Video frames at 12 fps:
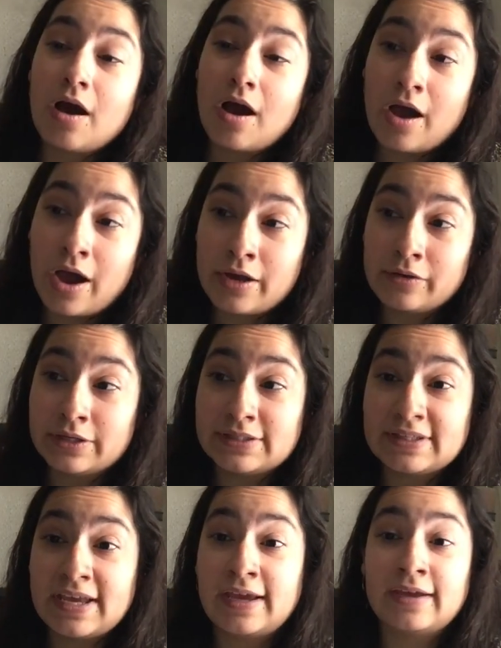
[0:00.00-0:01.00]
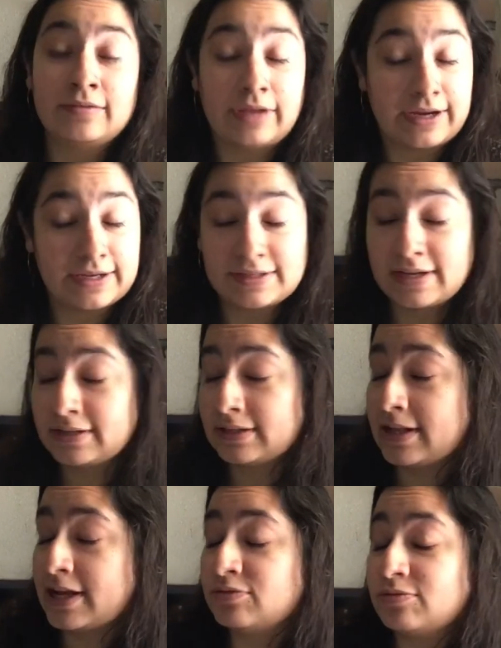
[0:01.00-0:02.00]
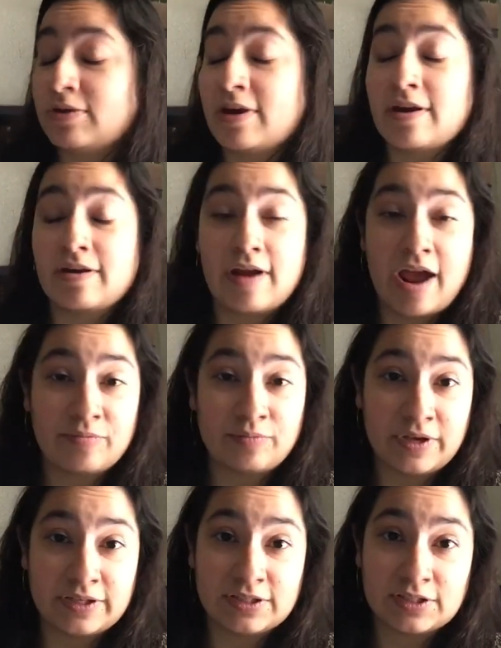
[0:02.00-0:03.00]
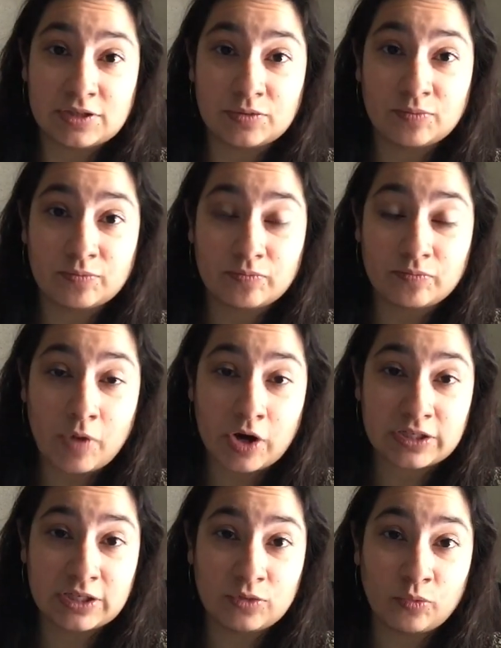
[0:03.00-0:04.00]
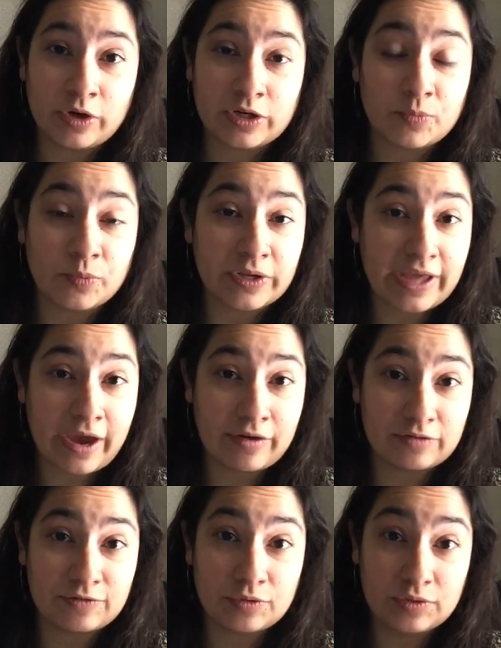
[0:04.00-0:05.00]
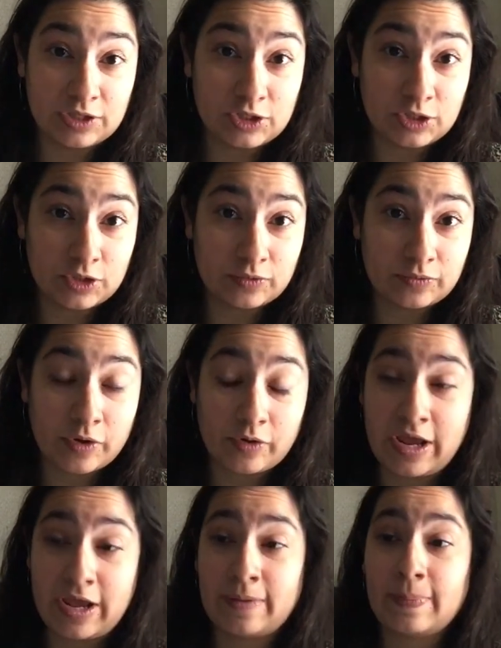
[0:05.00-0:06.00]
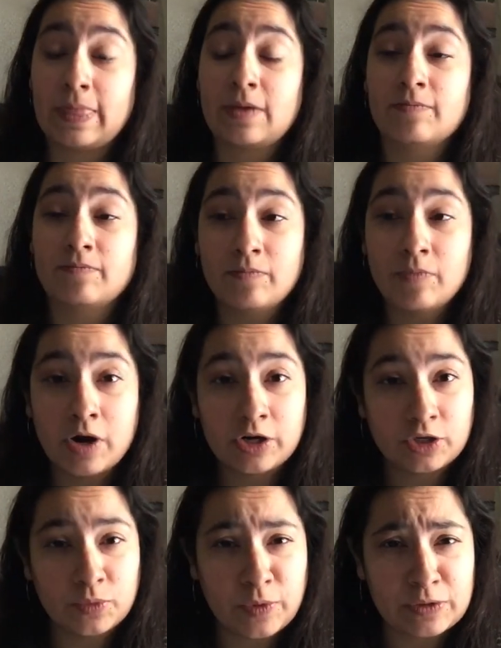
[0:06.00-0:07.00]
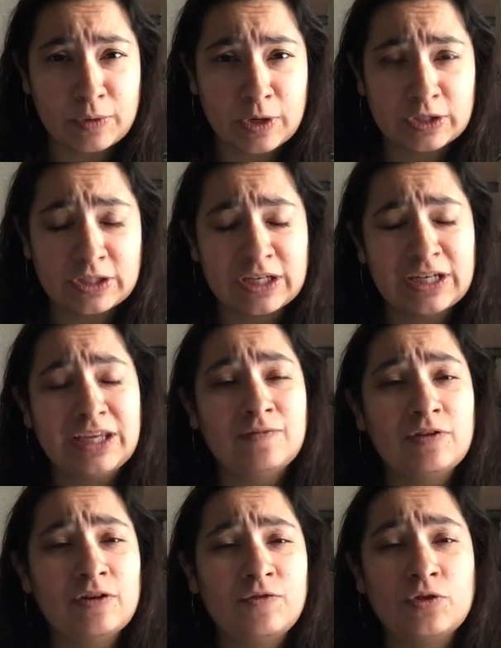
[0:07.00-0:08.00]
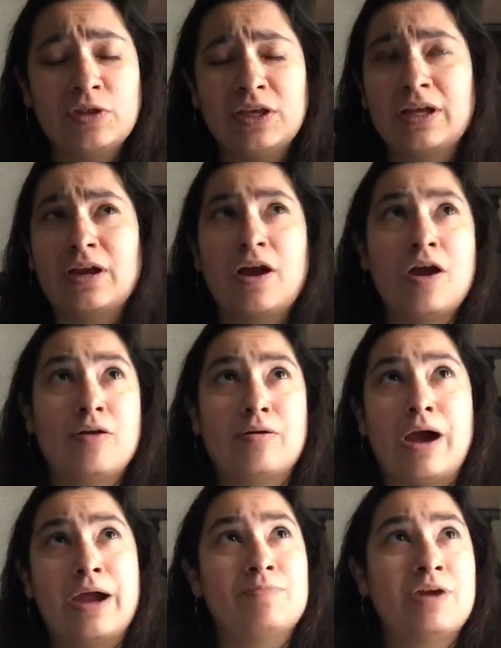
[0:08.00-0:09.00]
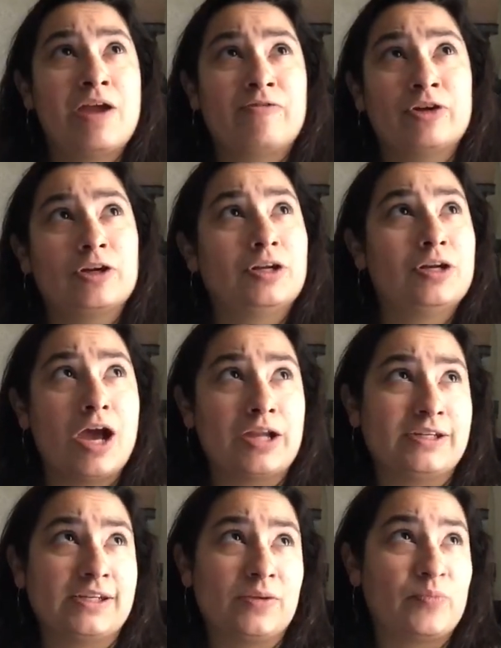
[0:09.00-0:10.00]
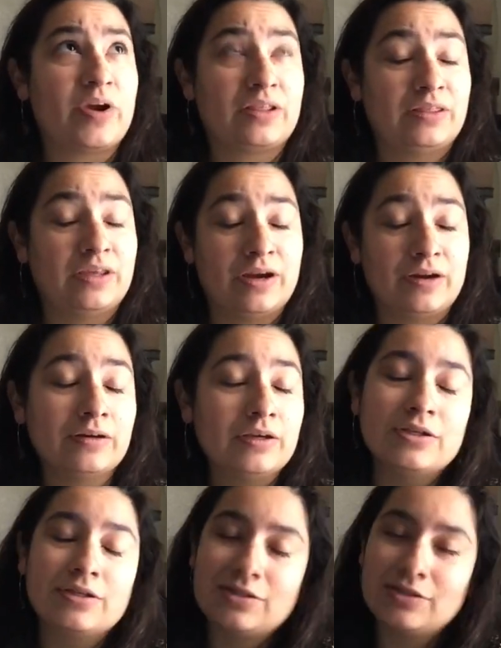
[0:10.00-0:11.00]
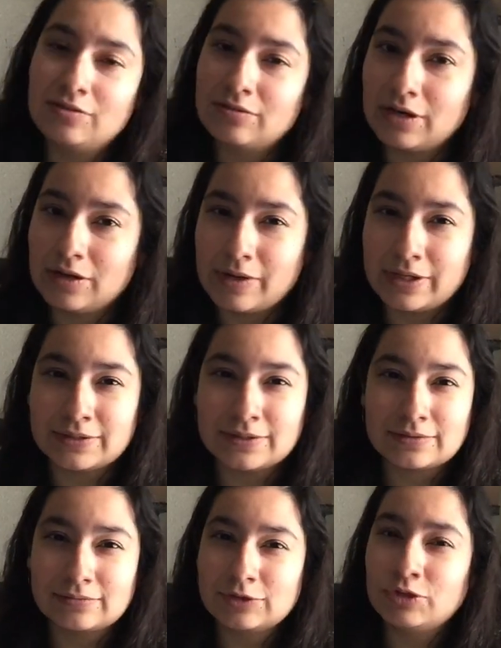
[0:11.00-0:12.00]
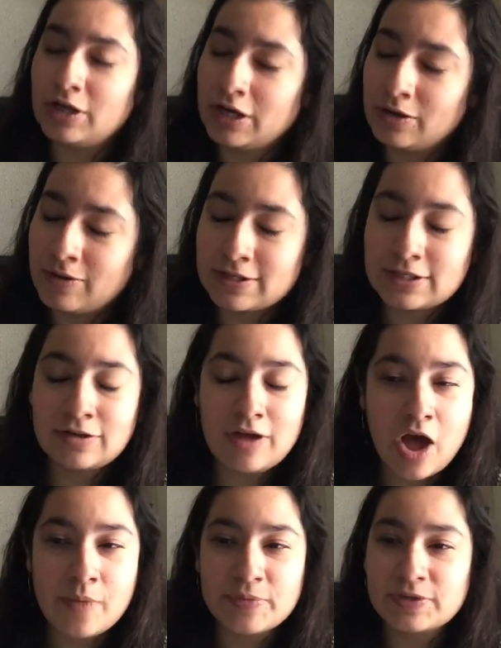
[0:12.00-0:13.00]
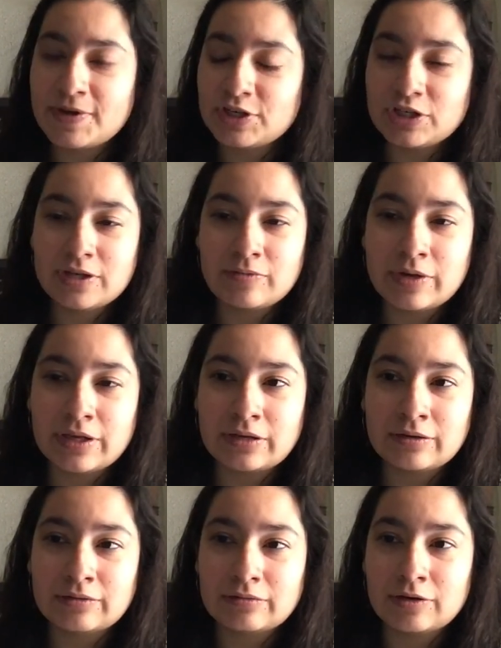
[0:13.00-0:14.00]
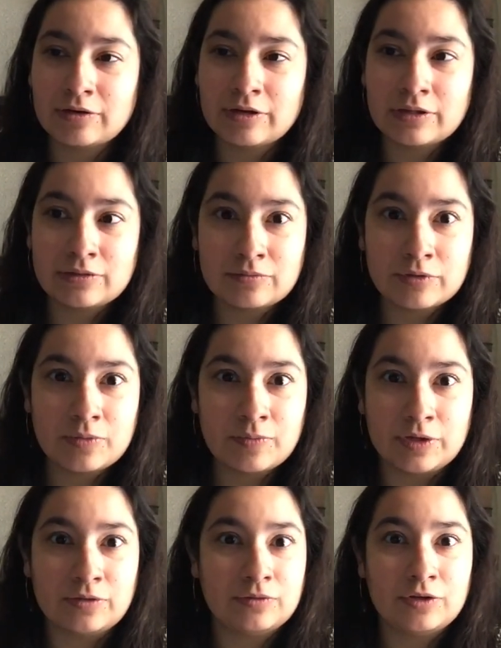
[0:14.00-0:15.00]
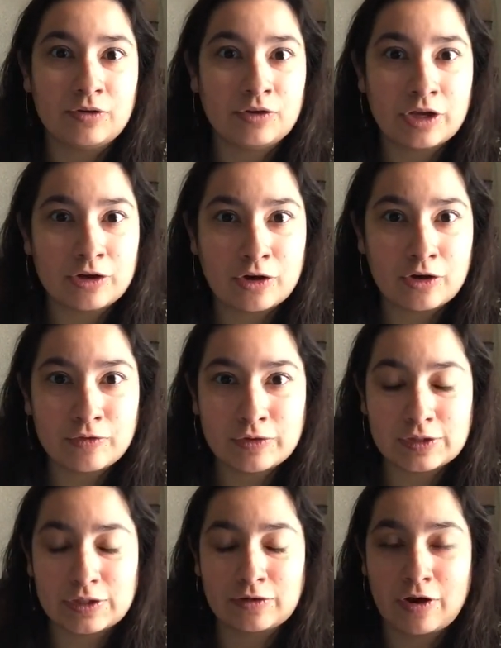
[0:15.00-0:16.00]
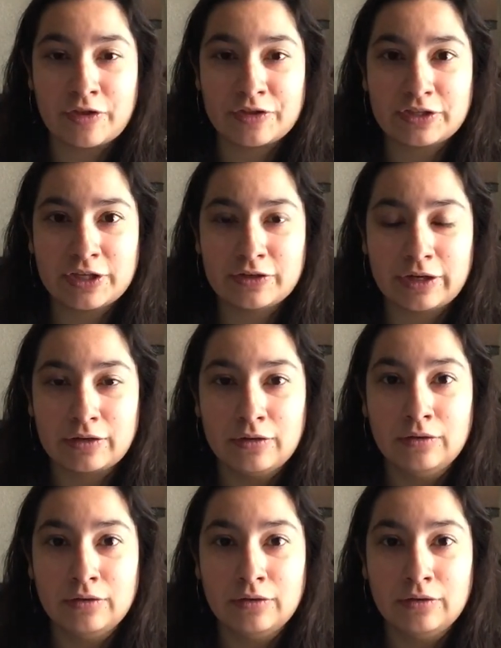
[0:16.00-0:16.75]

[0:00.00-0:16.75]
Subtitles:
I always say, like I said in the last one, have places to marked in where to breathe out if you need to, okay? Mark your breath marks in, even if you think like, oh, I'm never gonna not take a breath there. Do it anyways. Do it anyways. It'll help, especially when you're in the room and you get nervous and you're all of a sudden you're like,